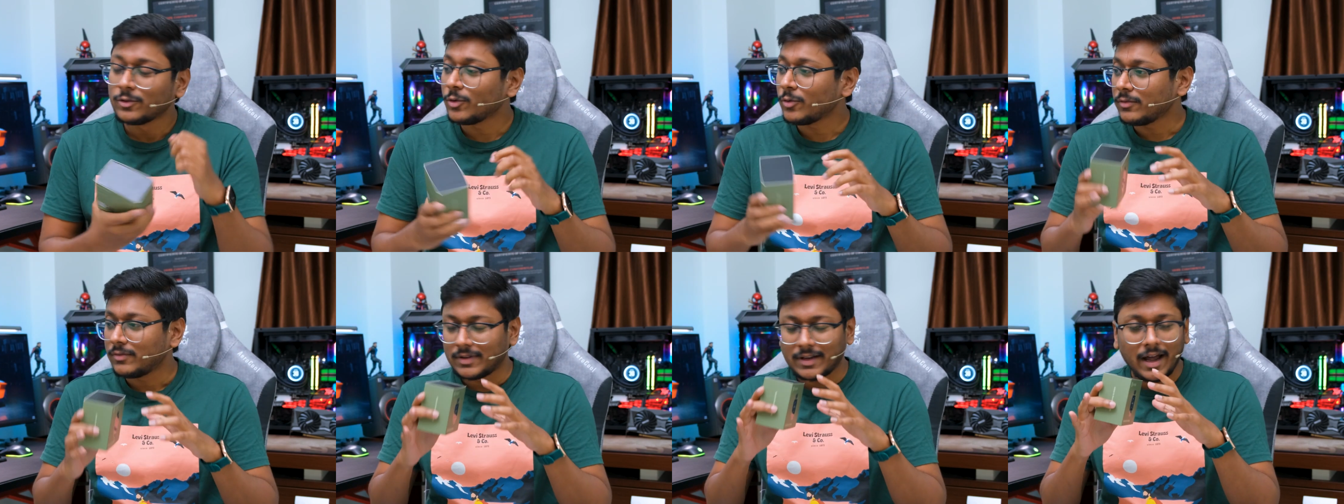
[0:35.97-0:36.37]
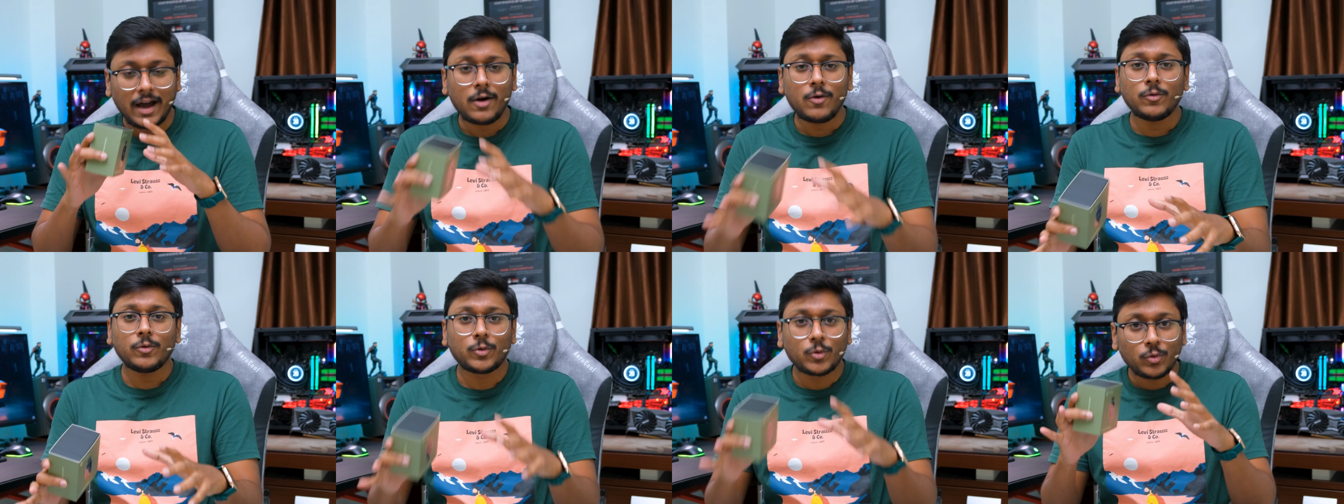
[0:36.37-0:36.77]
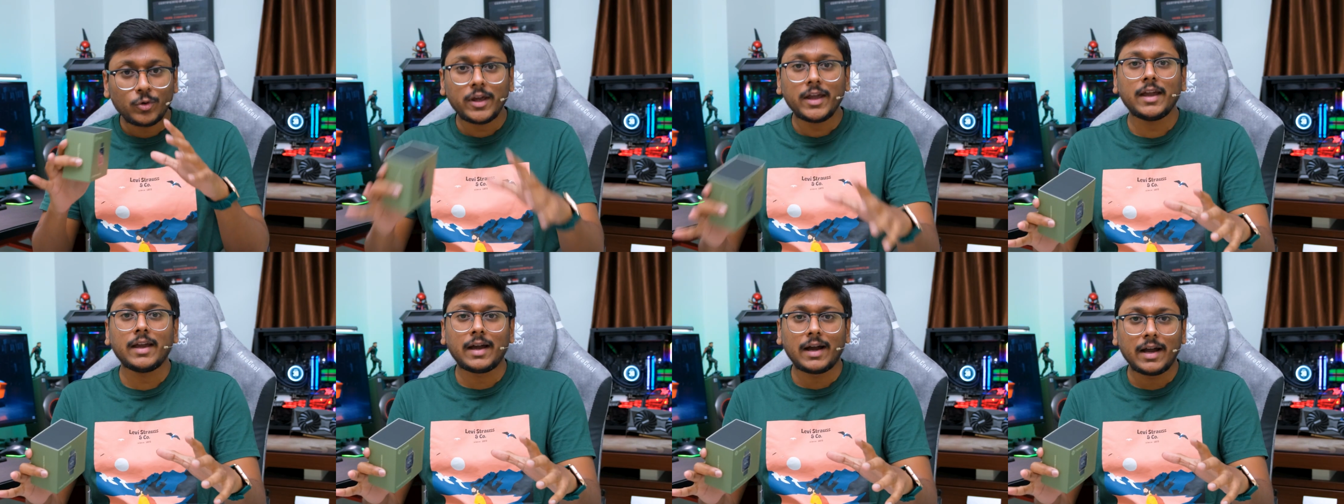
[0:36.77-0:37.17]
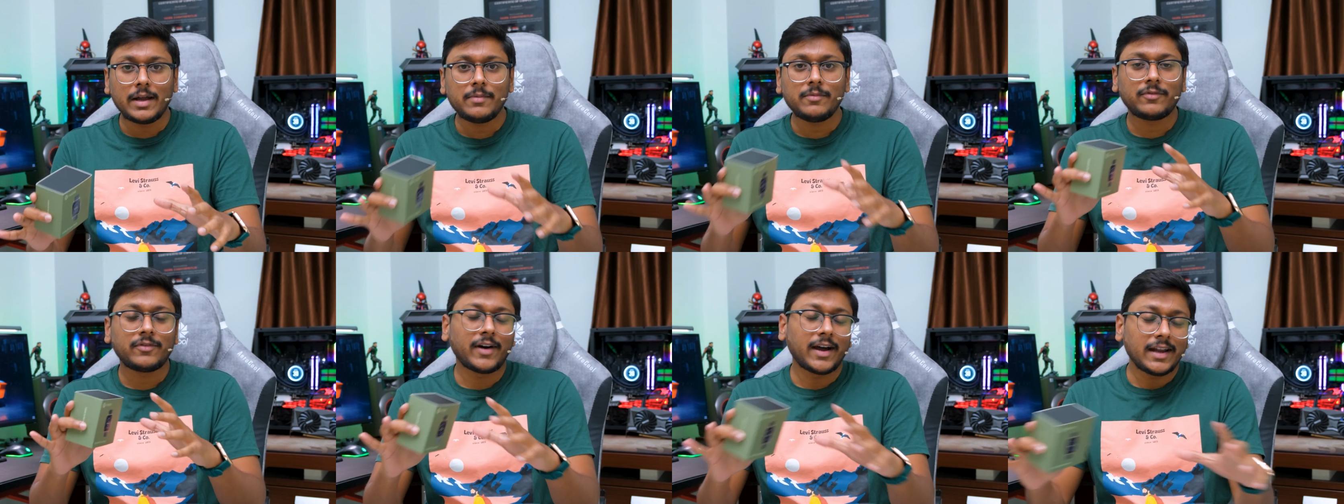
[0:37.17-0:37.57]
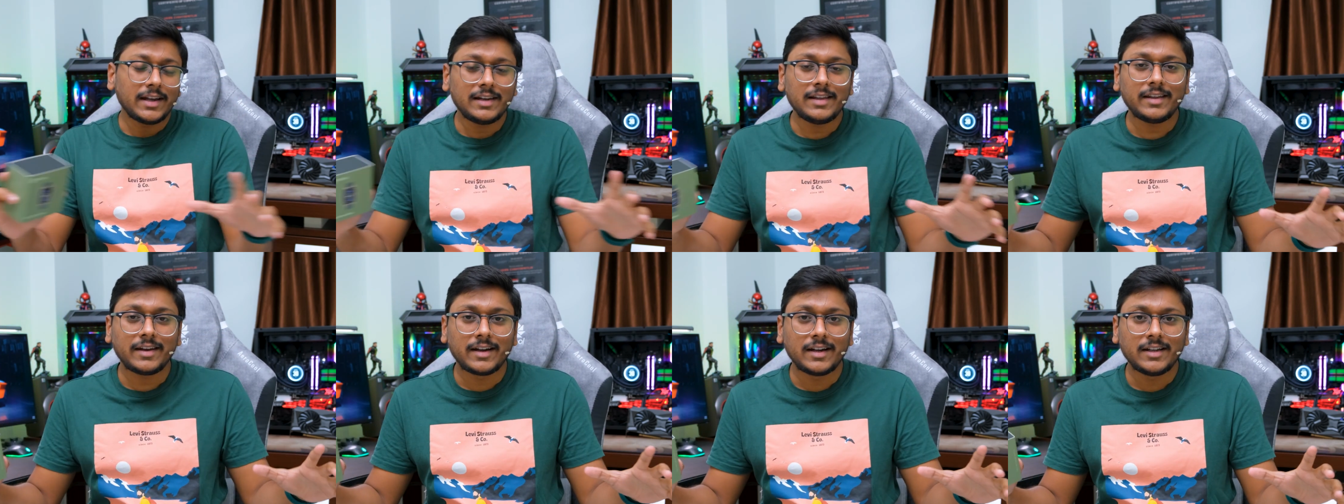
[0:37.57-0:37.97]
So now today I am
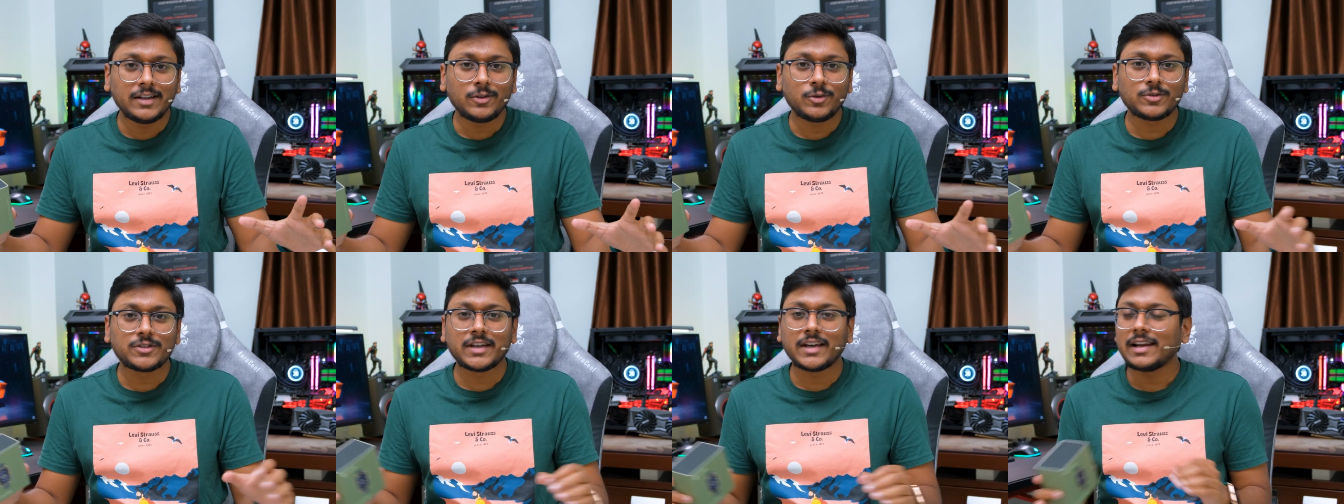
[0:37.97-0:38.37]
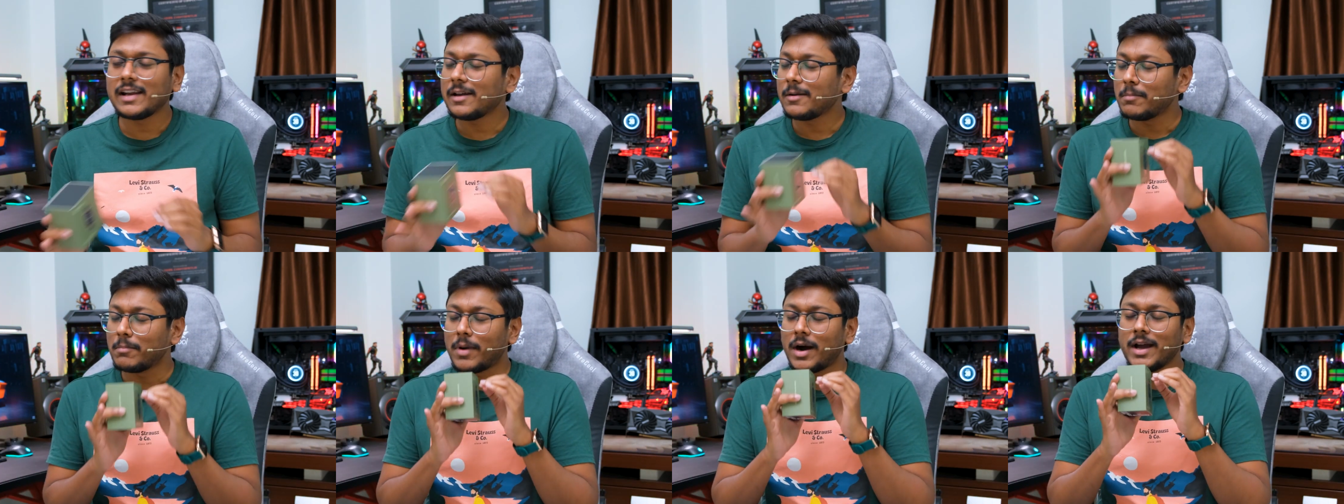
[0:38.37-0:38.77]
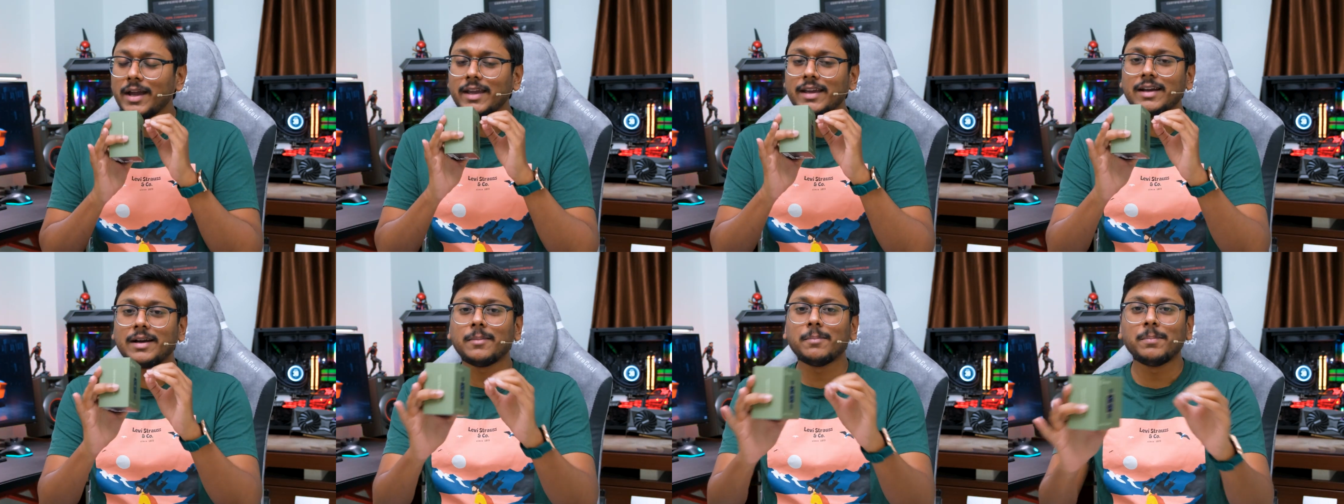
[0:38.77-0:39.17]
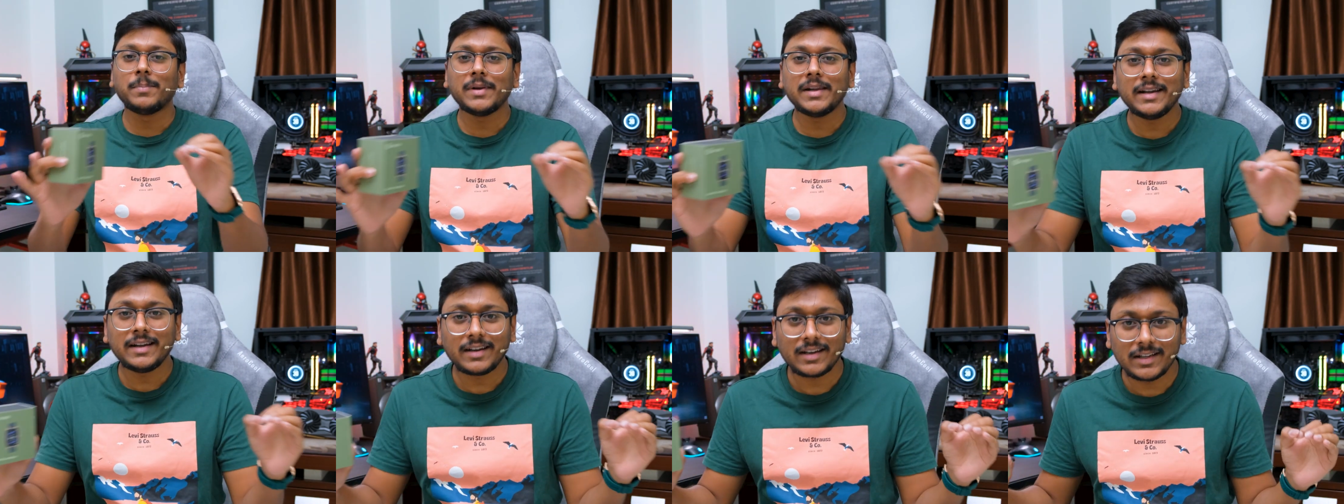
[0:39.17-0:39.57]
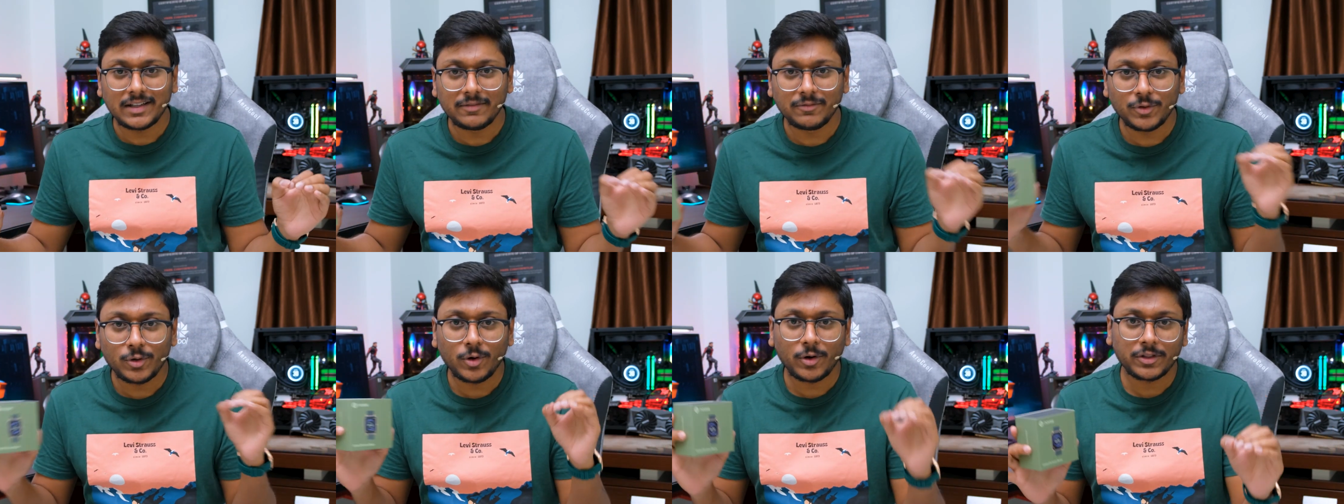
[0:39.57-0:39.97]
finally ready to share like my complete
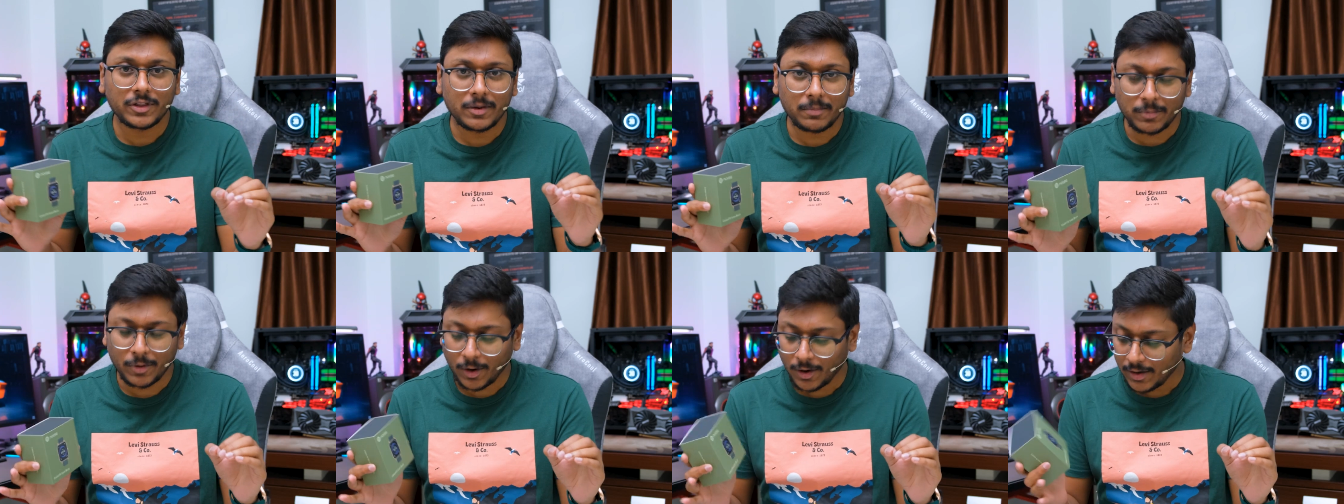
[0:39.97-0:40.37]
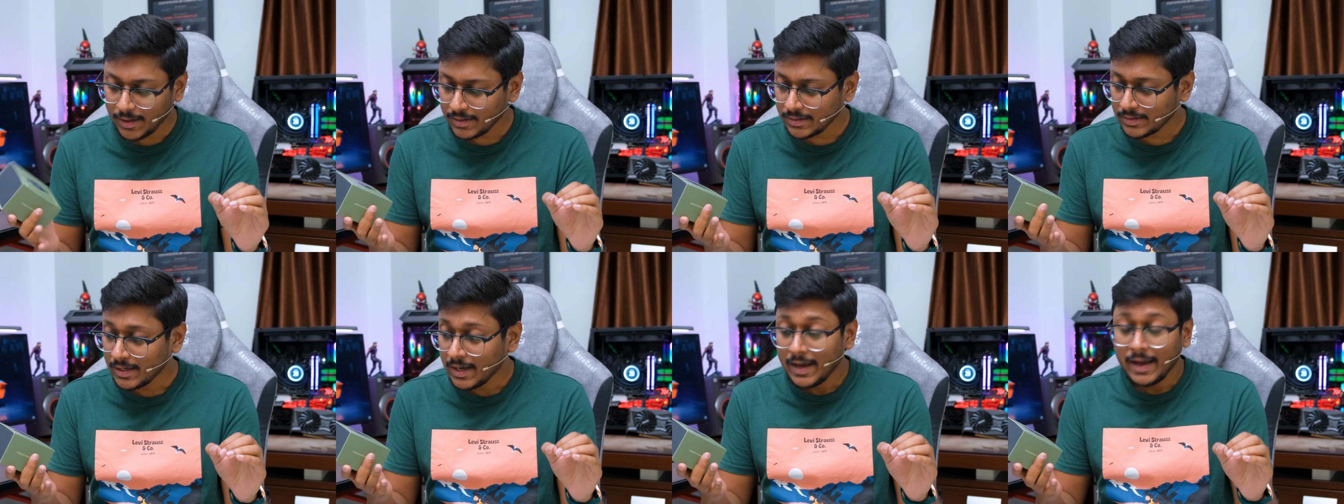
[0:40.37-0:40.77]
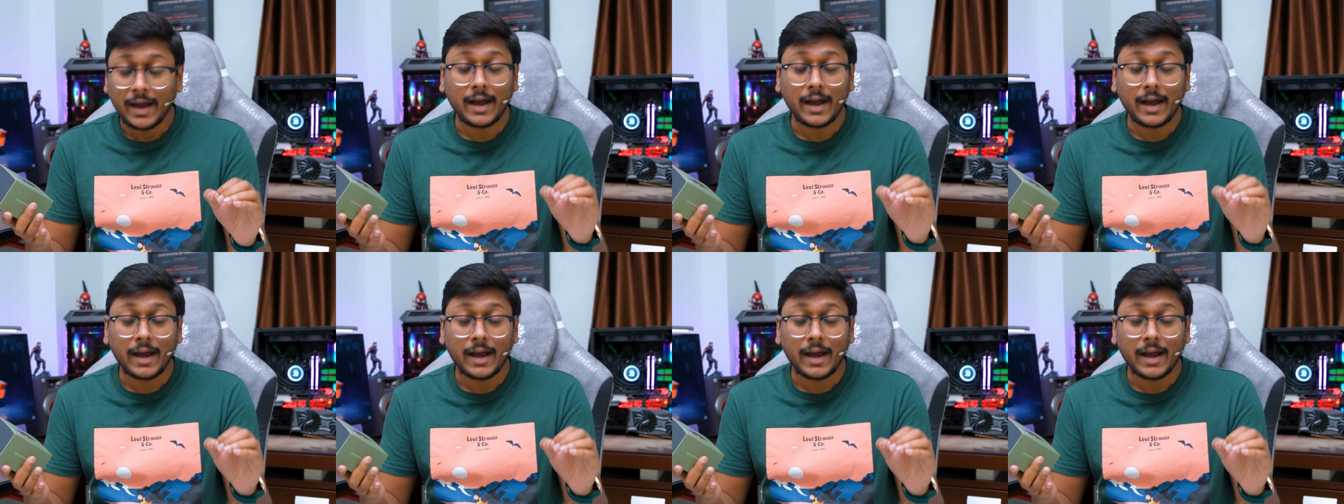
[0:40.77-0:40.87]
review on the product